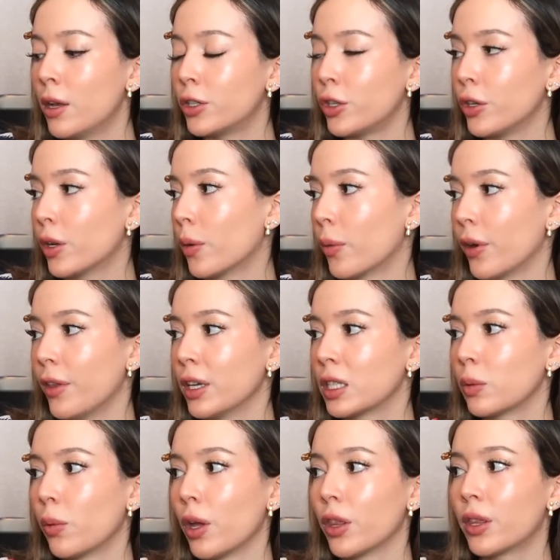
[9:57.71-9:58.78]
So you can wear
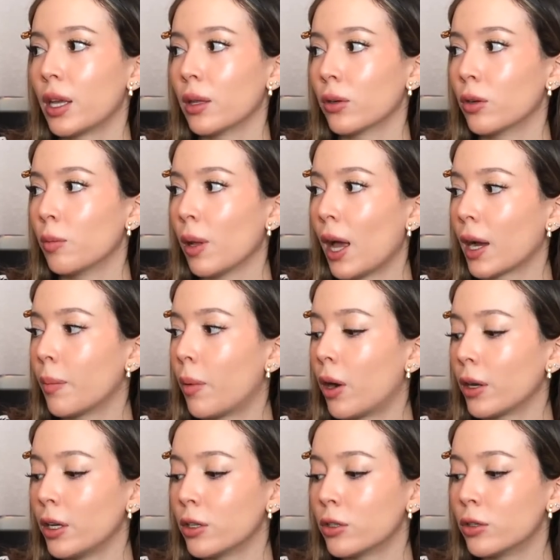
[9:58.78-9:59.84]
this with a little black
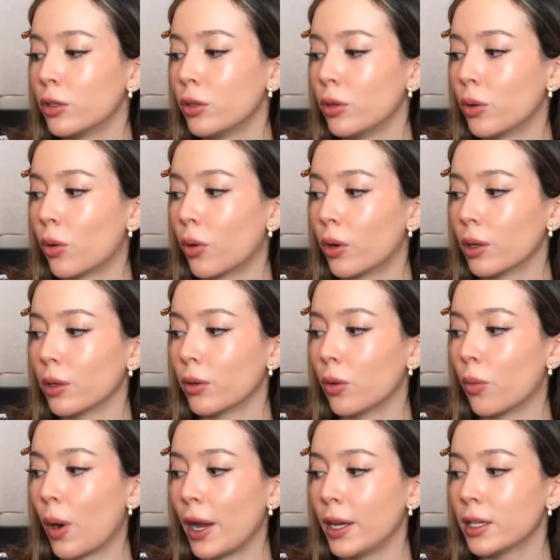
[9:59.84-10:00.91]
bodysuit or a little
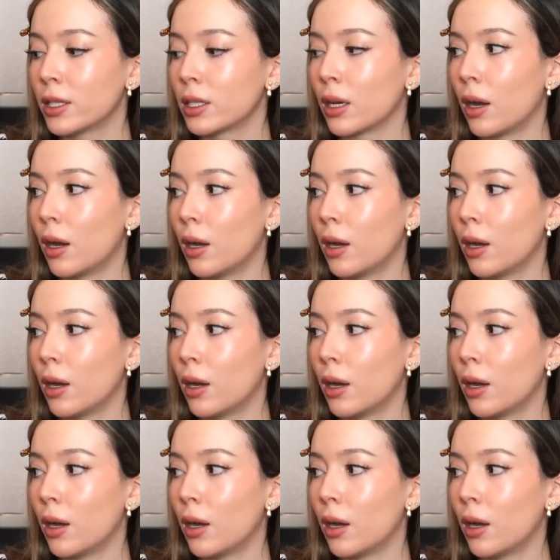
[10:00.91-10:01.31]
white,